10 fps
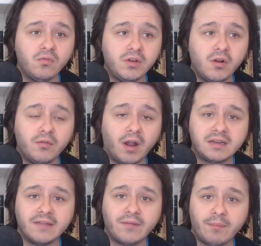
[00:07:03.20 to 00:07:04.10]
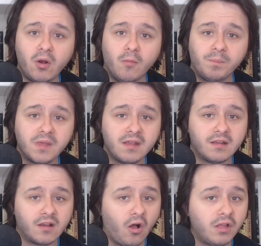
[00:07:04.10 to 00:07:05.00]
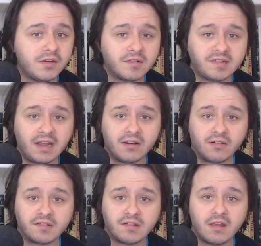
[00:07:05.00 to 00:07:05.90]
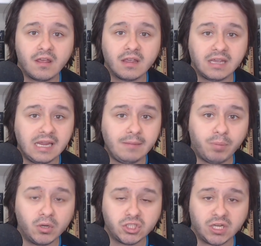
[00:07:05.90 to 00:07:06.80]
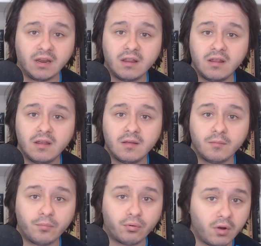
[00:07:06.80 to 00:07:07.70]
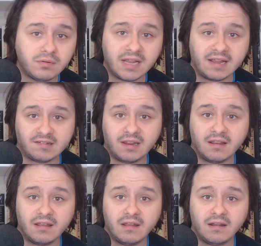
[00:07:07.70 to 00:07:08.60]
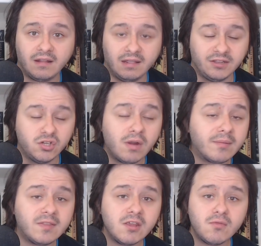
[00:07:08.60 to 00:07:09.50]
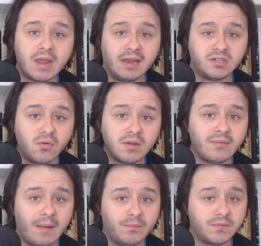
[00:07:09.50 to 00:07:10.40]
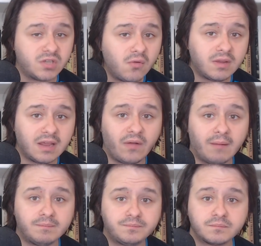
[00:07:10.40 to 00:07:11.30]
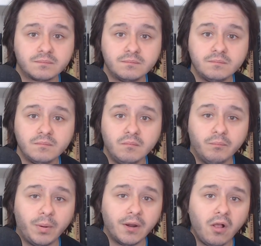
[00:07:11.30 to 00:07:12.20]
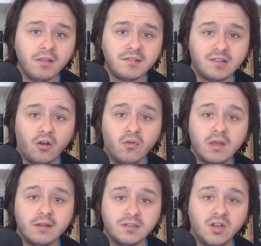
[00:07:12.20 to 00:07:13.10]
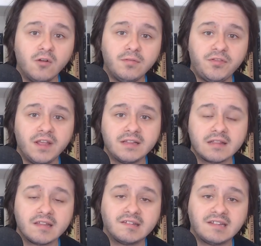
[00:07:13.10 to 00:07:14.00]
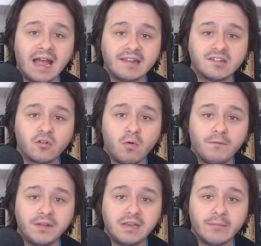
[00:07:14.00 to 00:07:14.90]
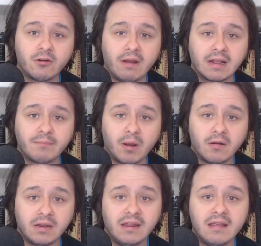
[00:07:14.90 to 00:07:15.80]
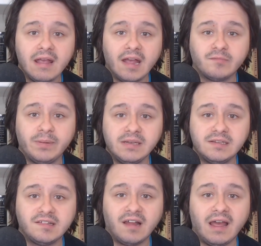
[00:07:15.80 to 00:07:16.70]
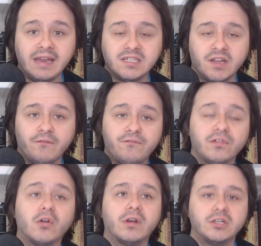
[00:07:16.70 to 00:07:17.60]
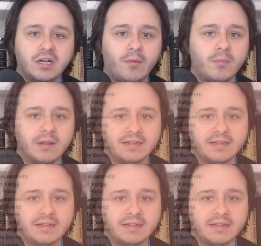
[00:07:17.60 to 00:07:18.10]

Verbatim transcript: you know, not give up hope. Call your senators, keep pushing, protesting, do everything you can. Don't give up. Don't give up. But also, don't think that the status quo of the Democratic Party has been designed to flourish in a moment like